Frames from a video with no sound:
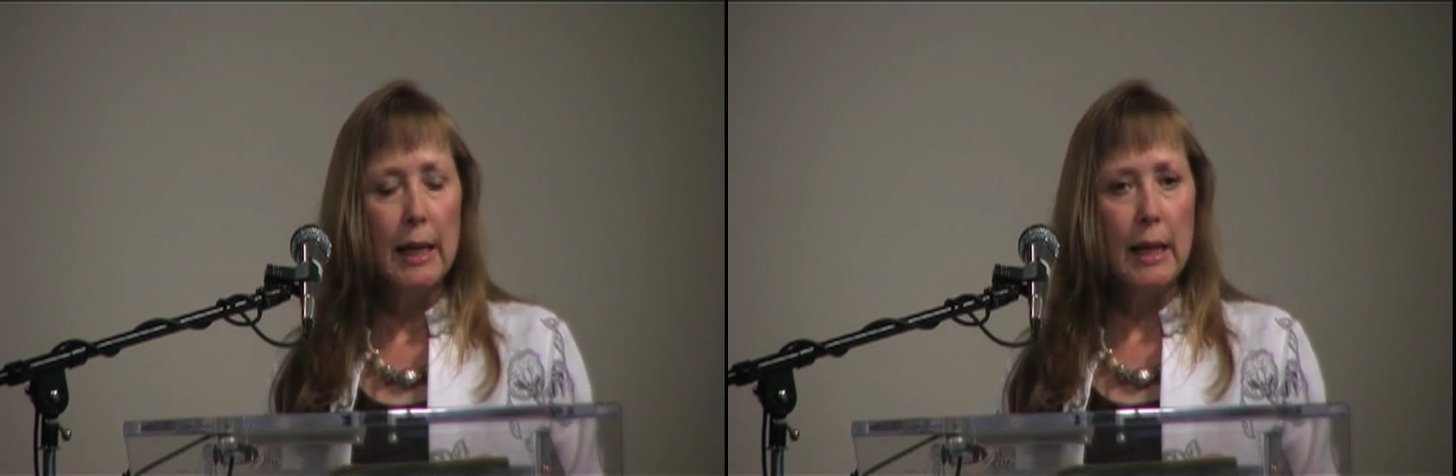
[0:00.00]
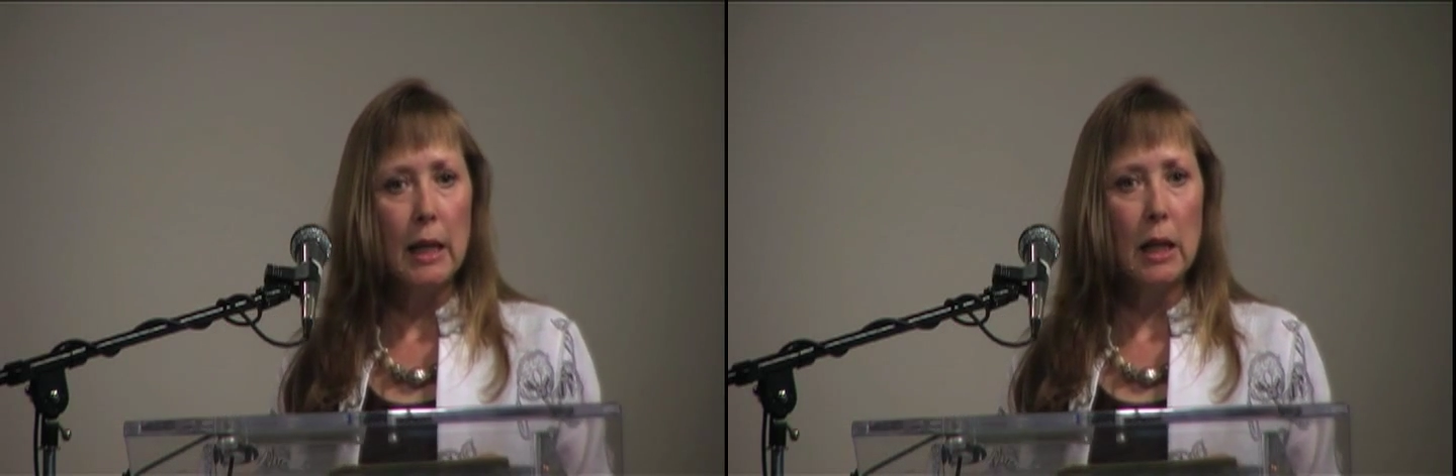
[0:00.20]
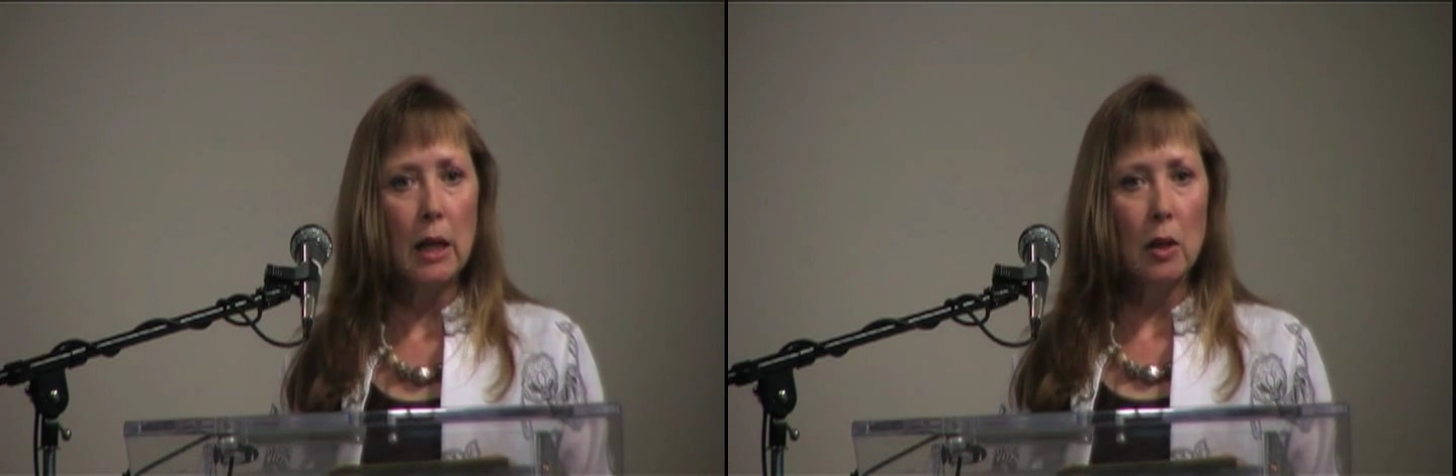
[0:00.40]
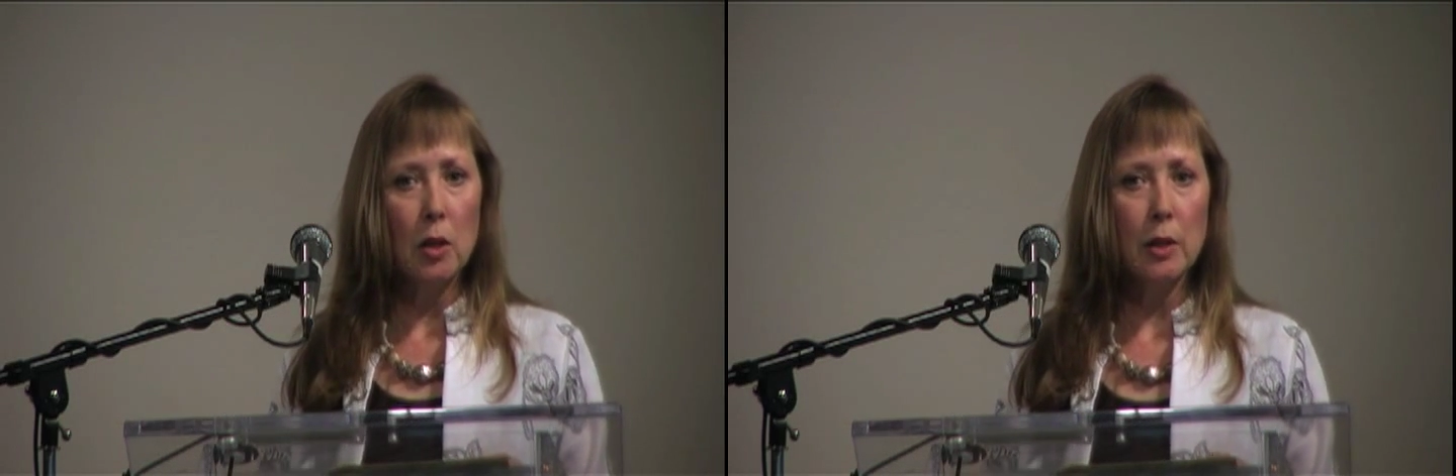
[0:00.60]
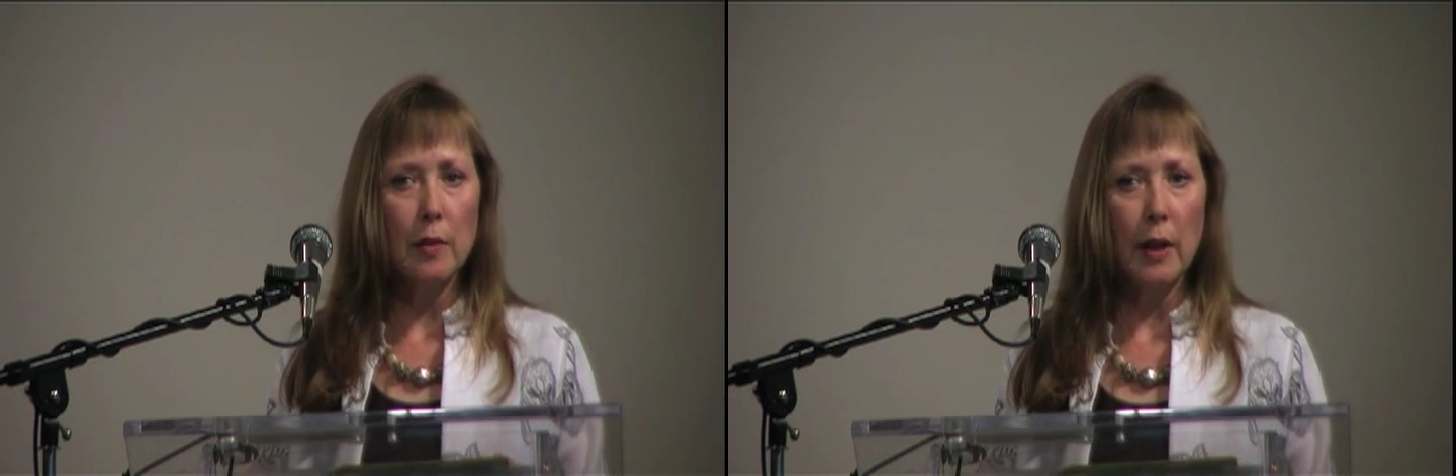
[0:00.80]
And I
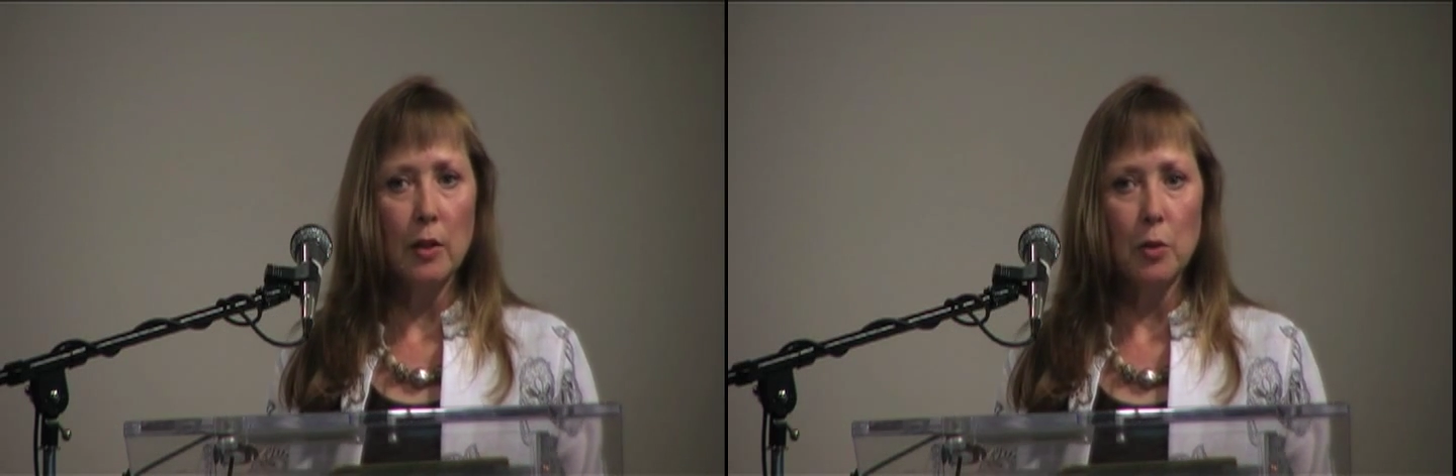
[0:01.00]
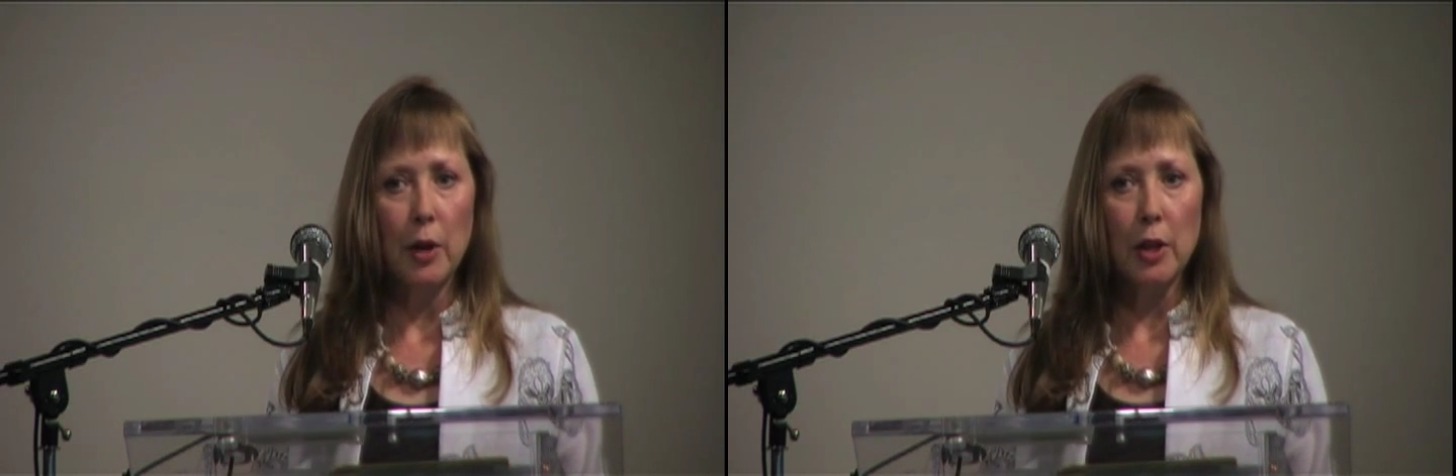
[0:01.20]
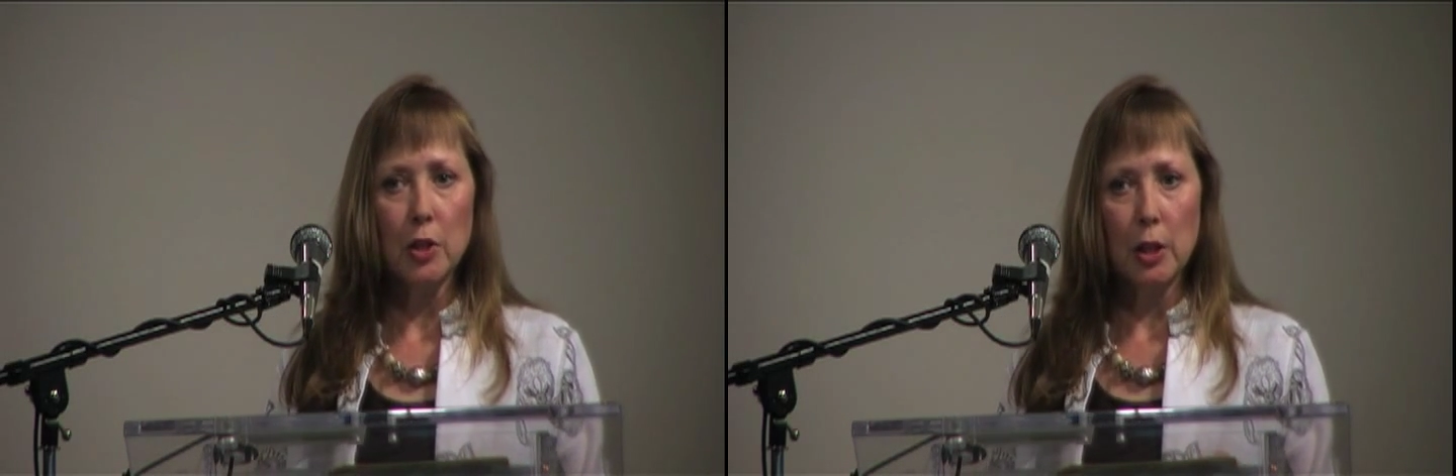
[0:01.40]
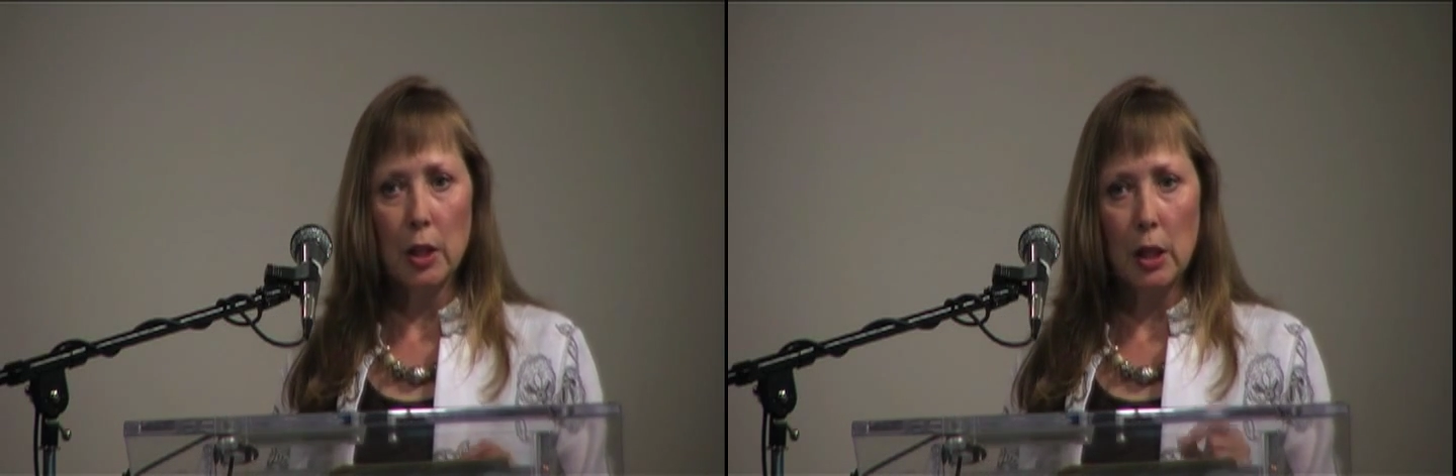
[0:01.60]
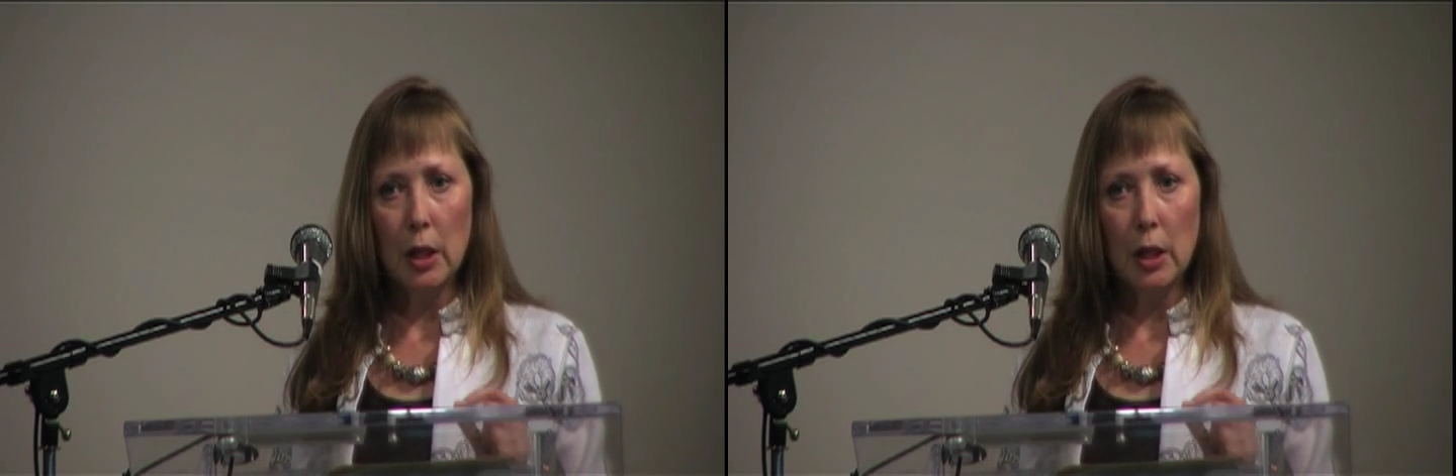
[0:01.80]
looked in that direction,